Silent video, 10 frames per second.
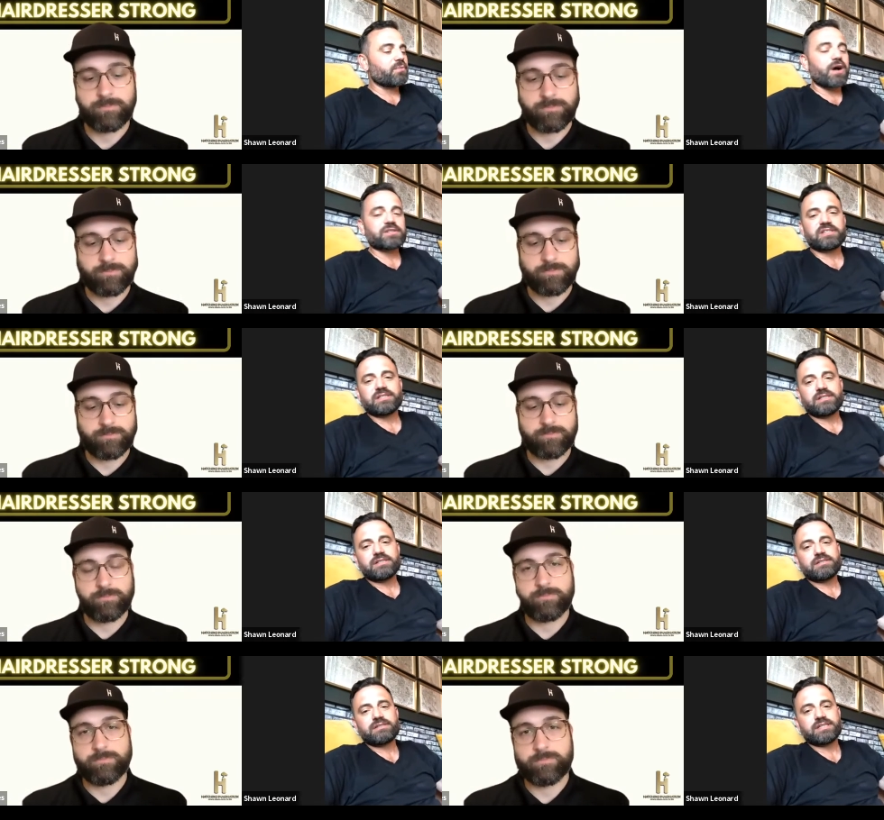Speaker 1: in
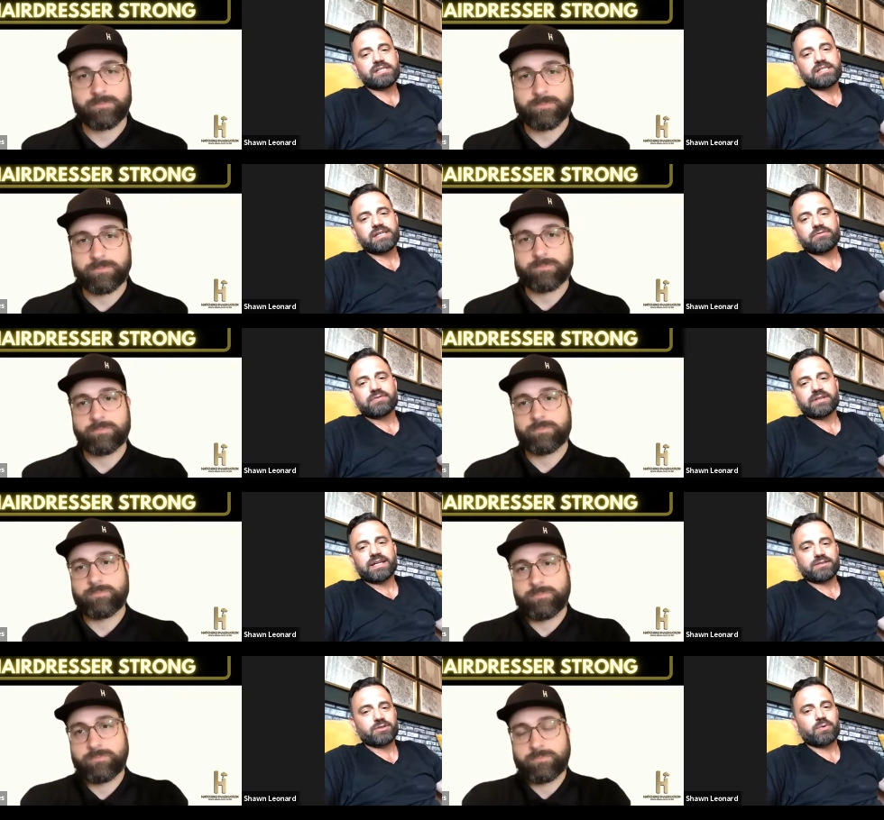Washington, D.C. for
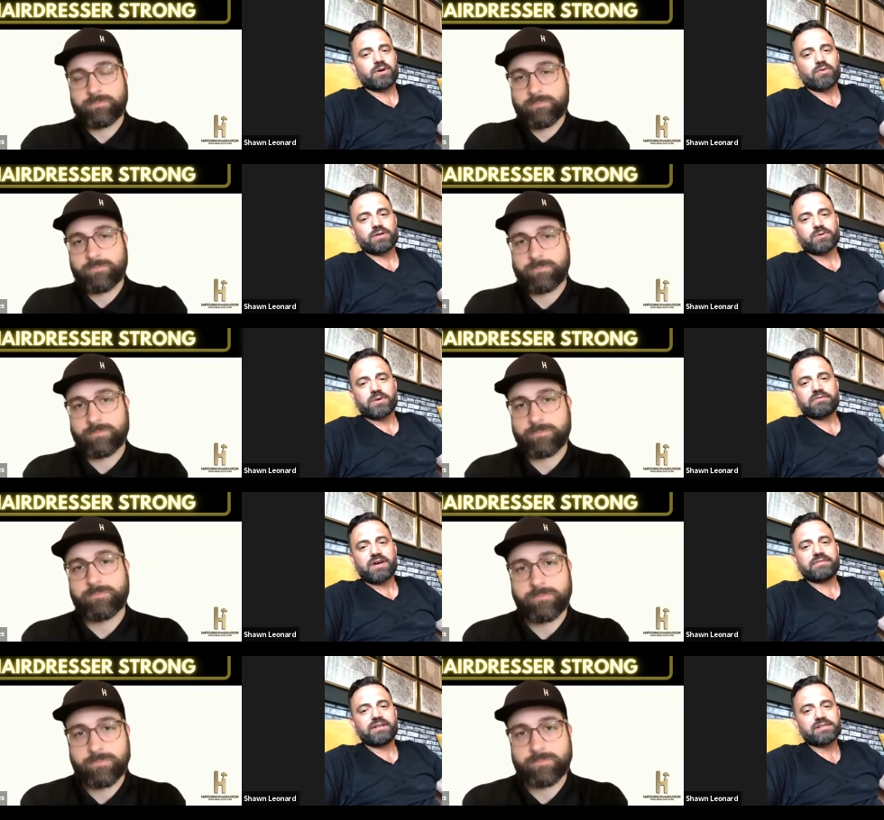like tw- over
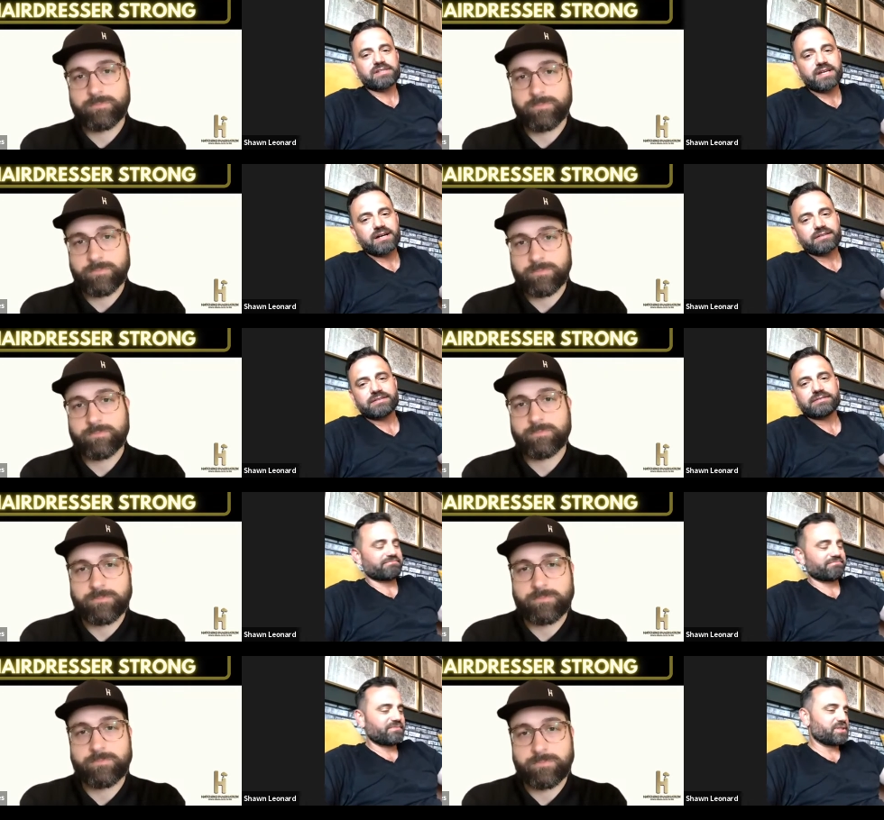25 years now. And
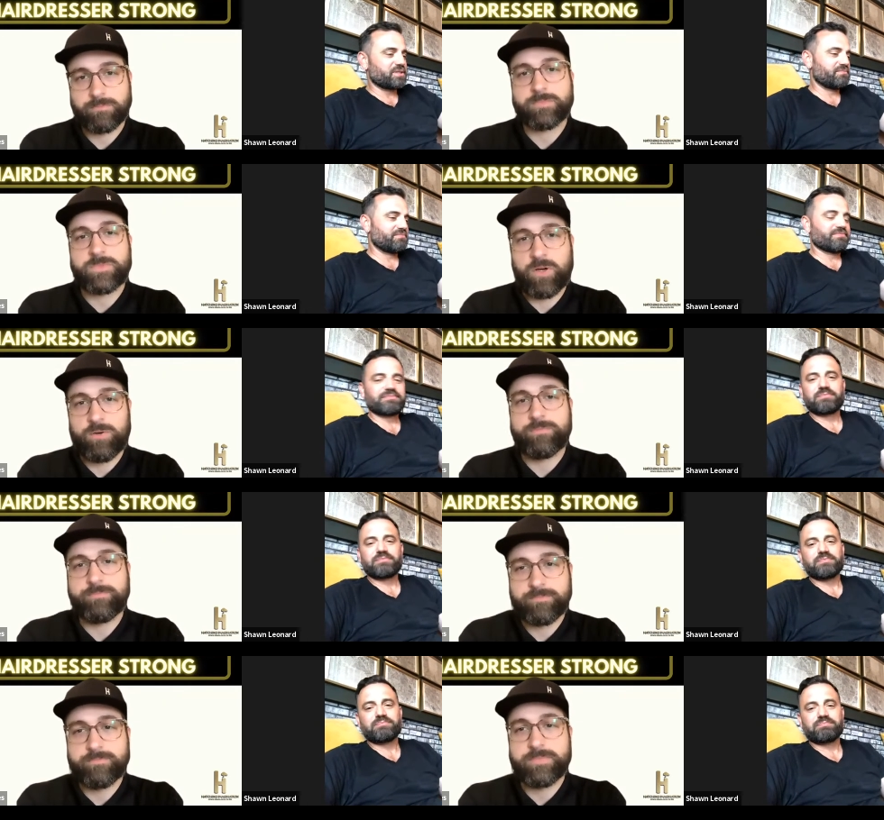just cool.
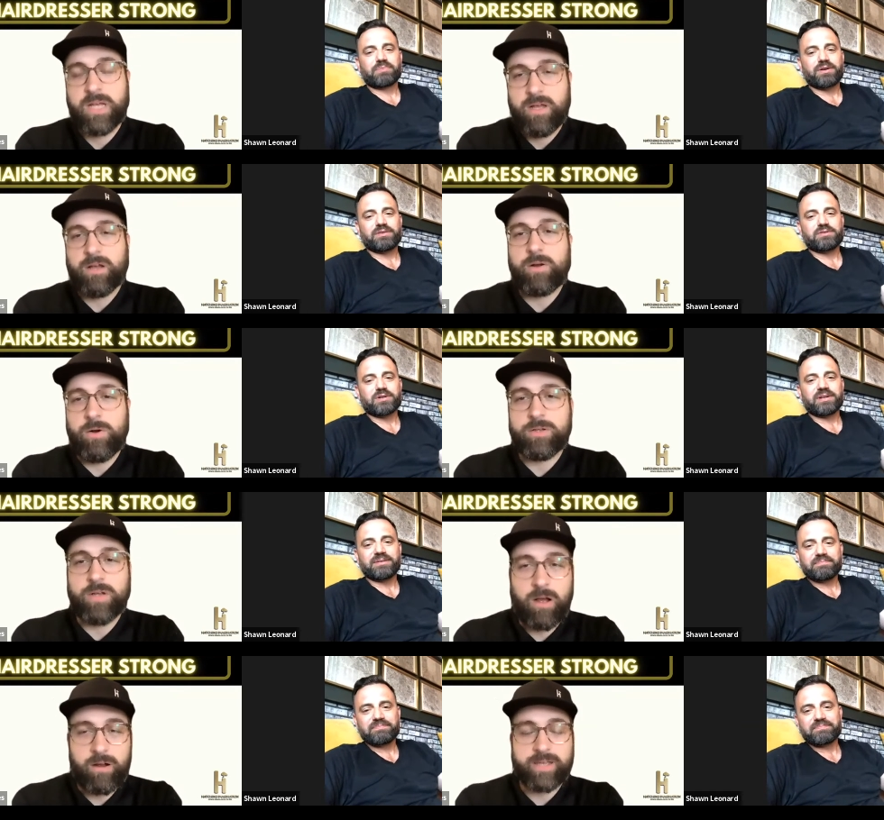Part of the cool. journey.
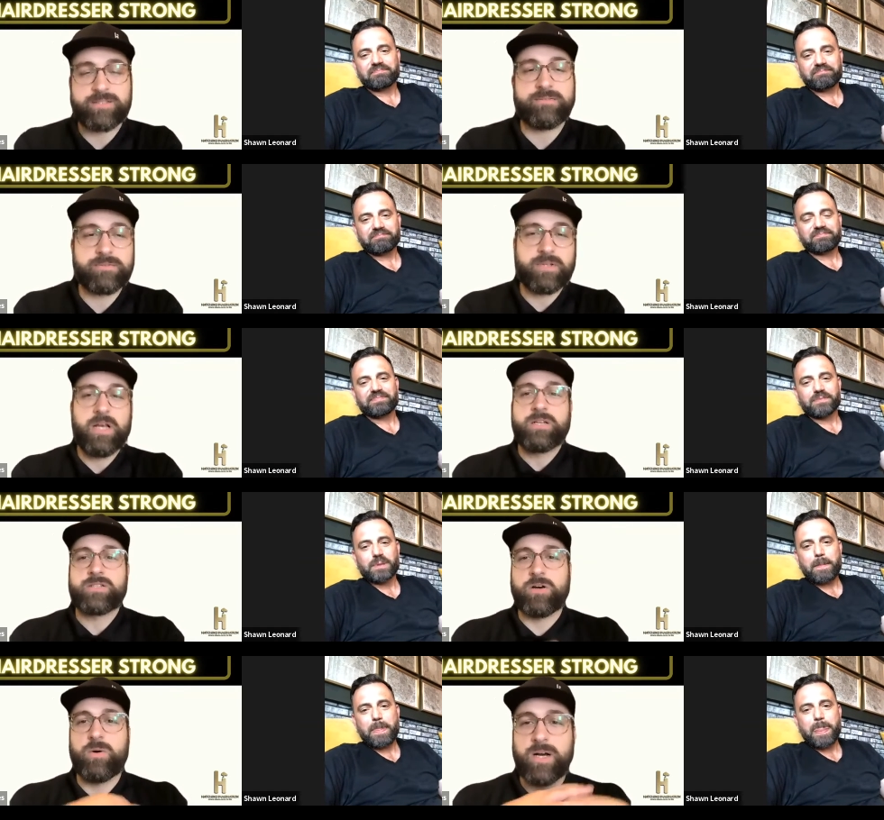
Speaker 2: Okay.
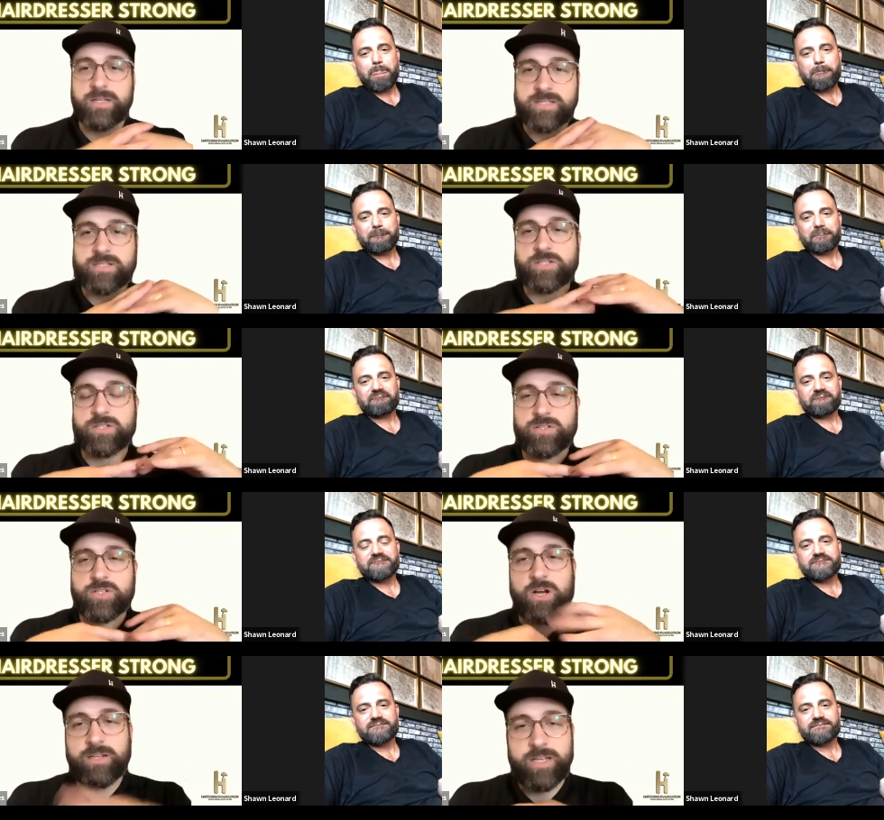So uh,
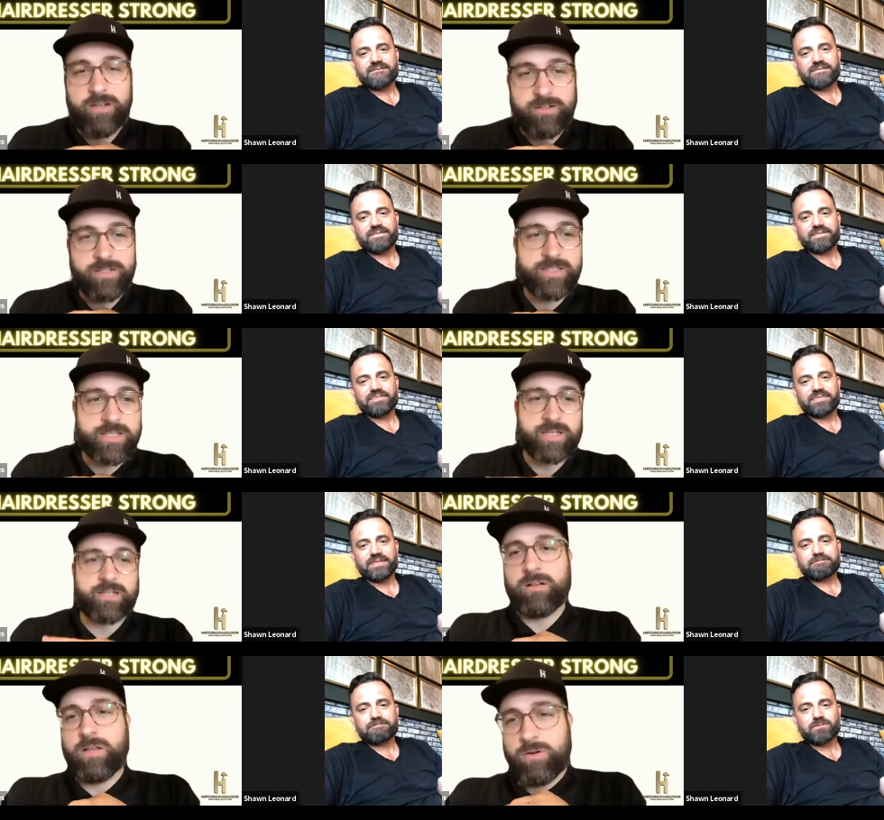Shawn Leonard is
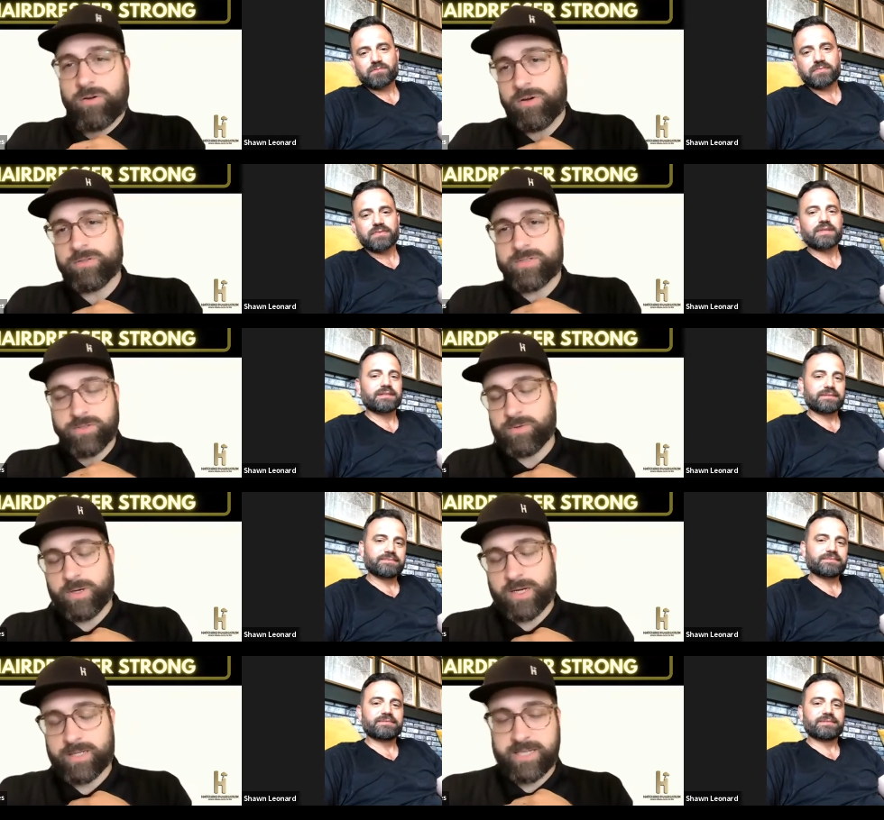uh, local to
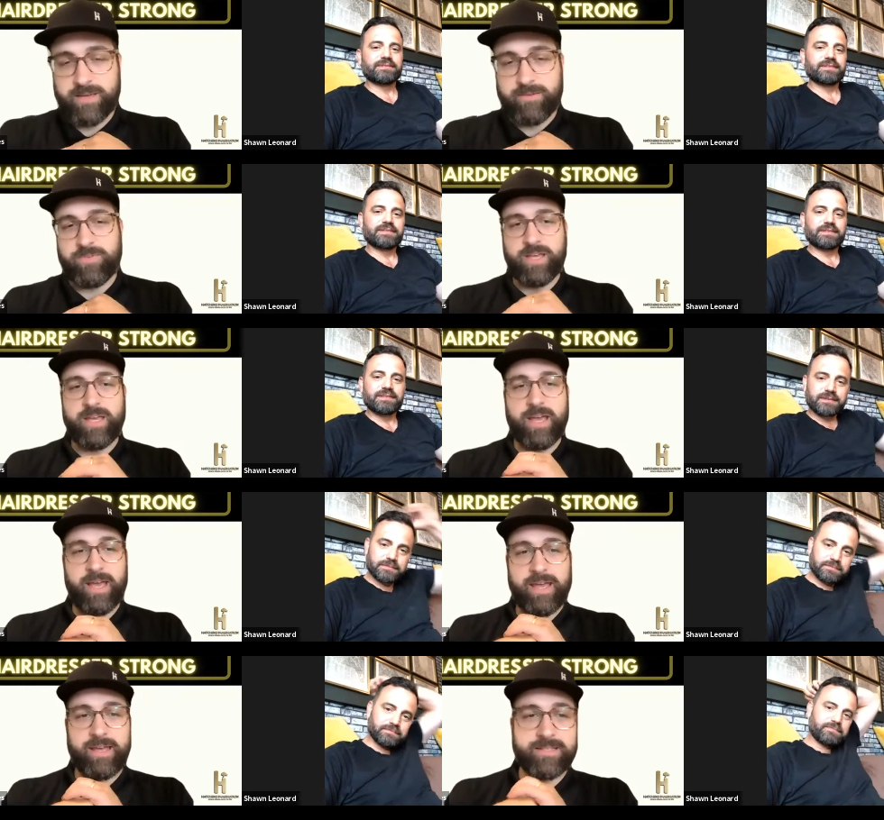uh, DMV,
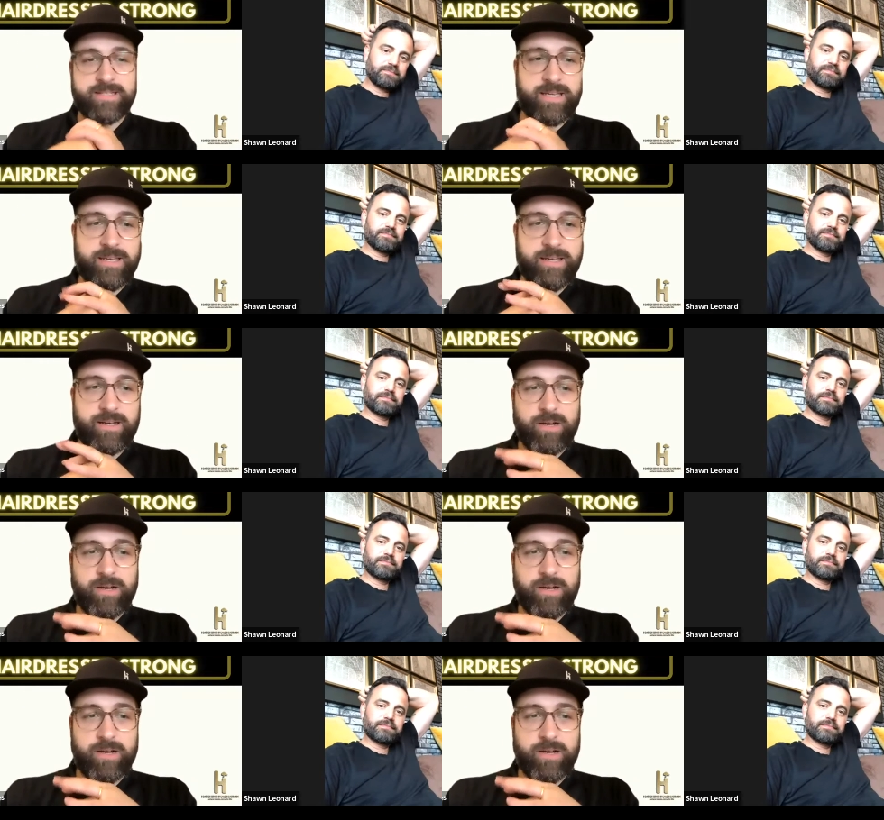and he uh,